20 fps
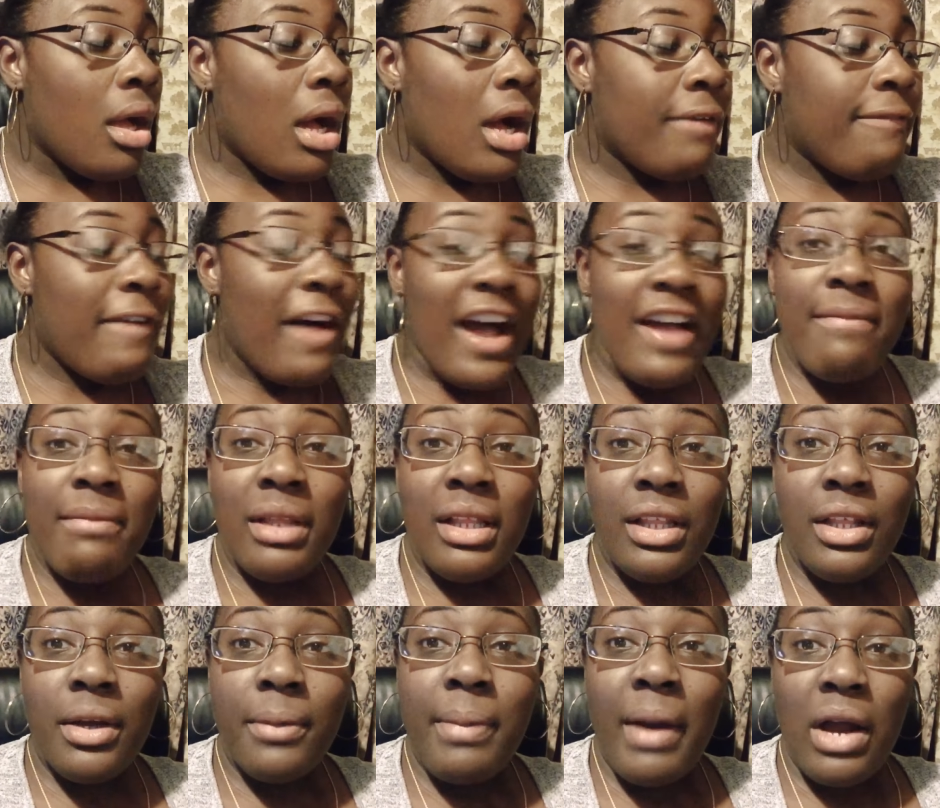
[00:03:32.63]
A 5
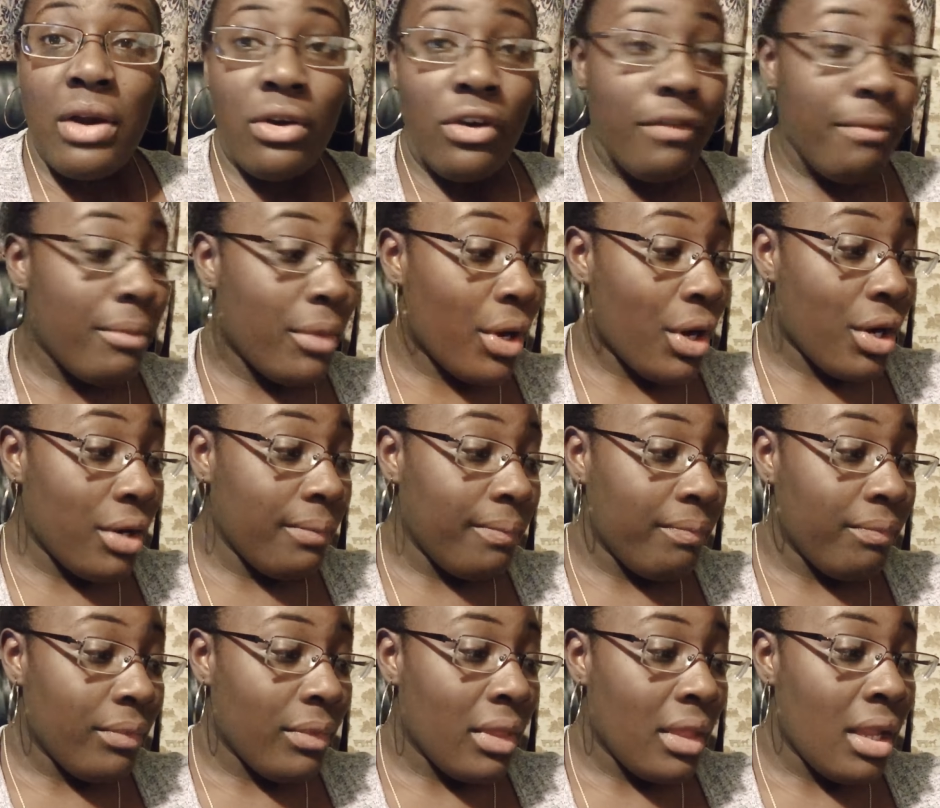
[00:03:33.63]
milliliter bottle of myrrh,
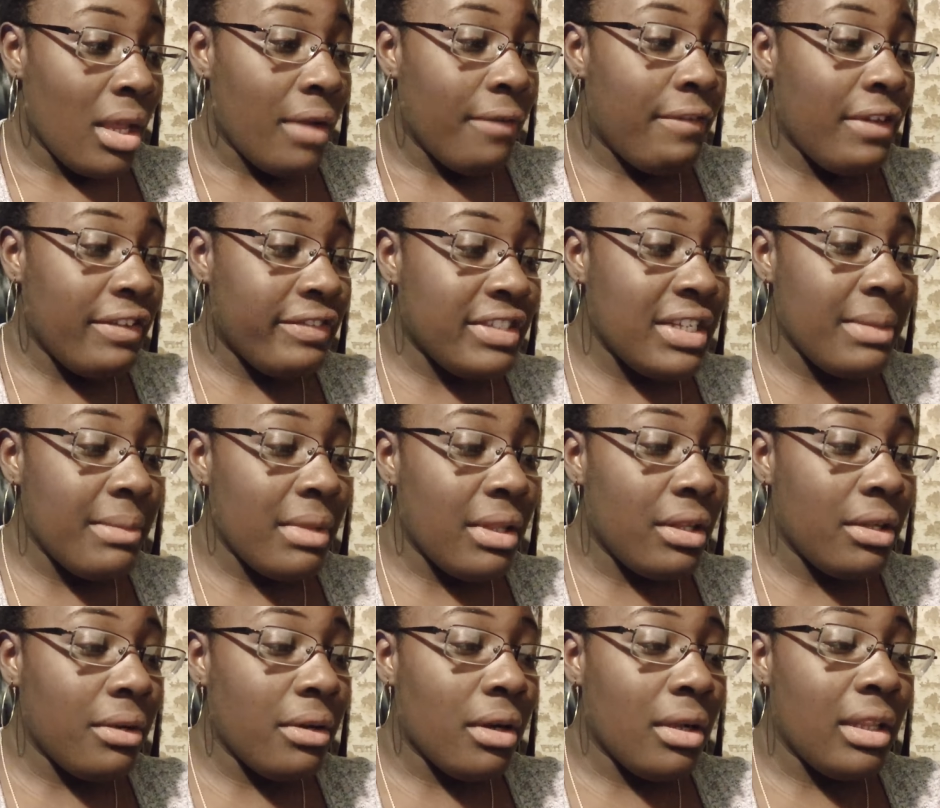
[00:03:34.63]
15
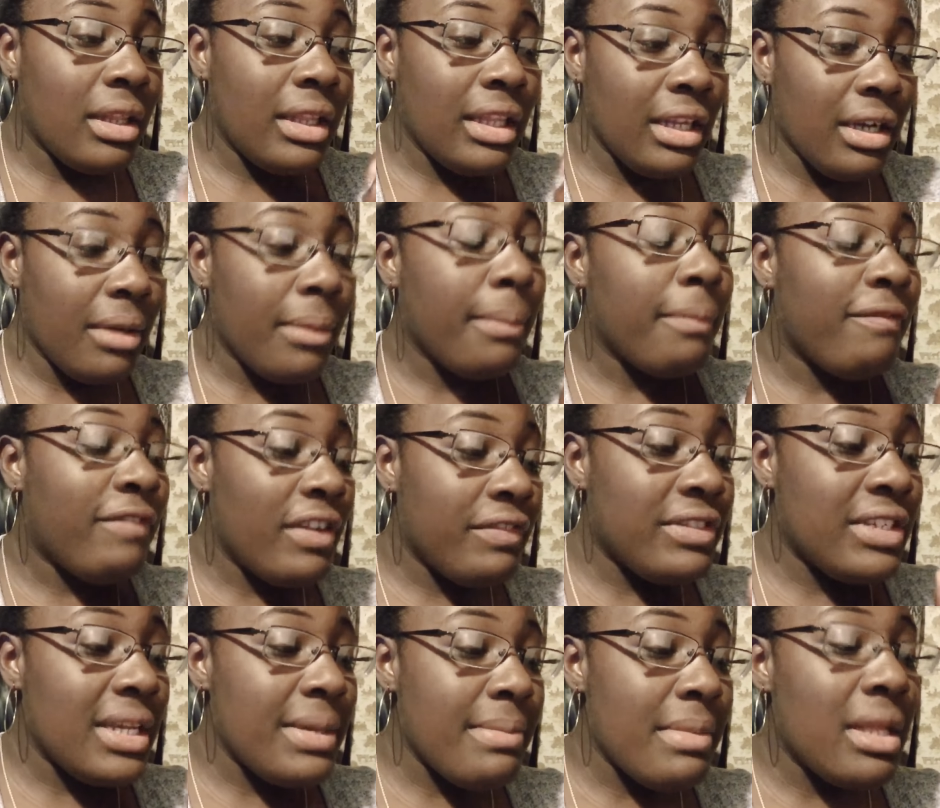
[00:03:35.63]

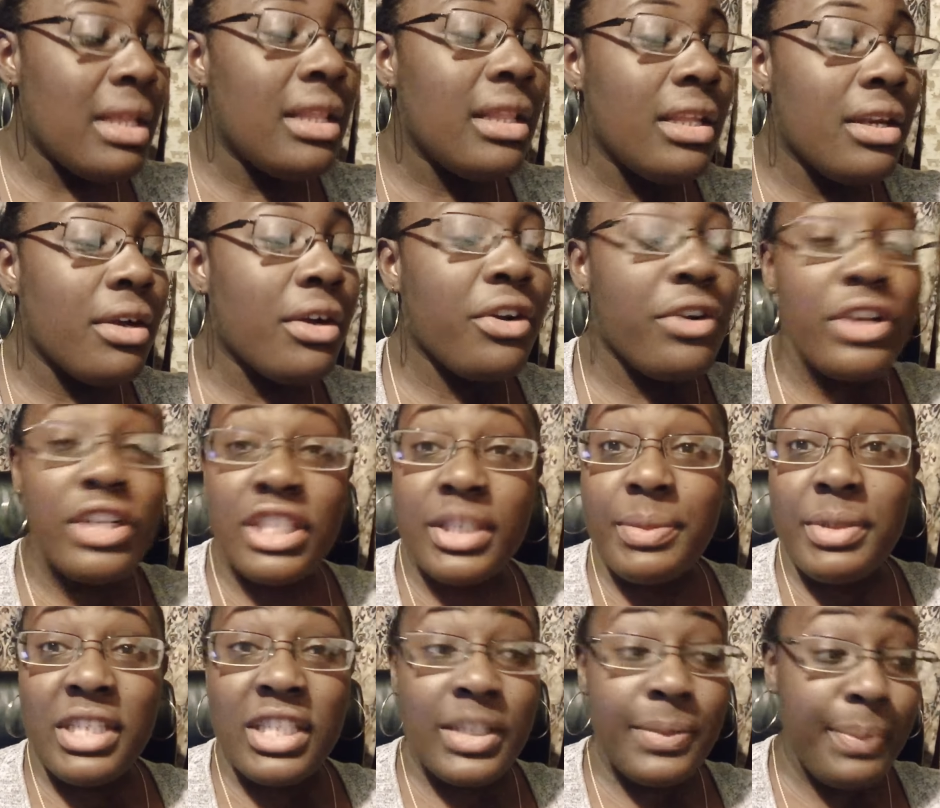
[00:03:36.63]
milliliter
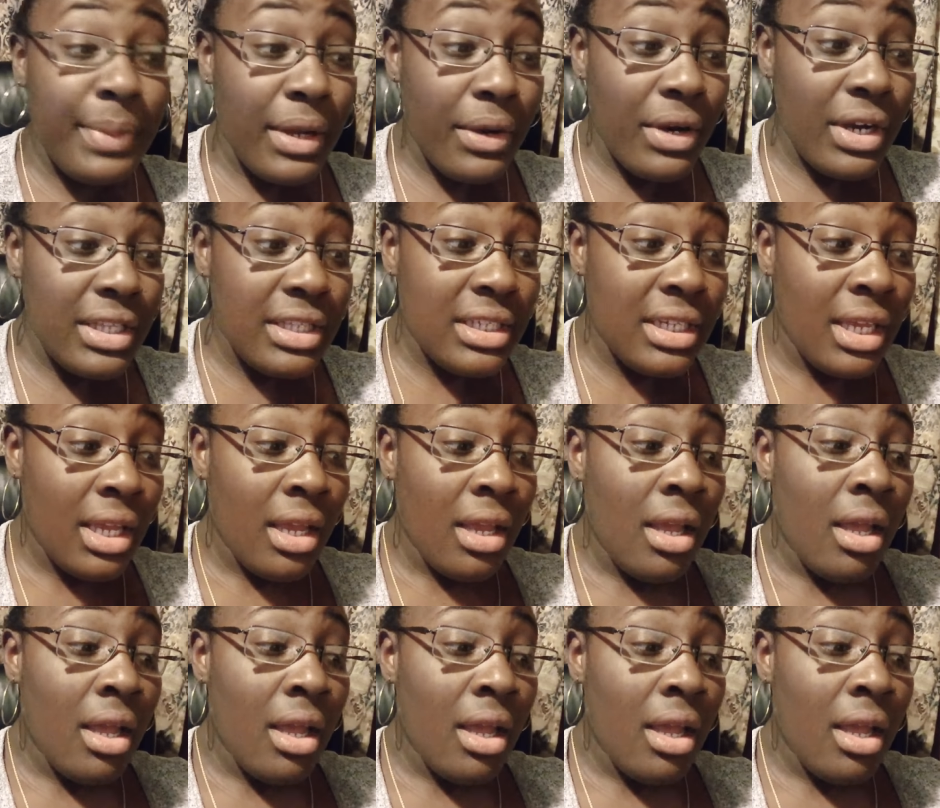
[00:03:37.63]
Christmas Spirit,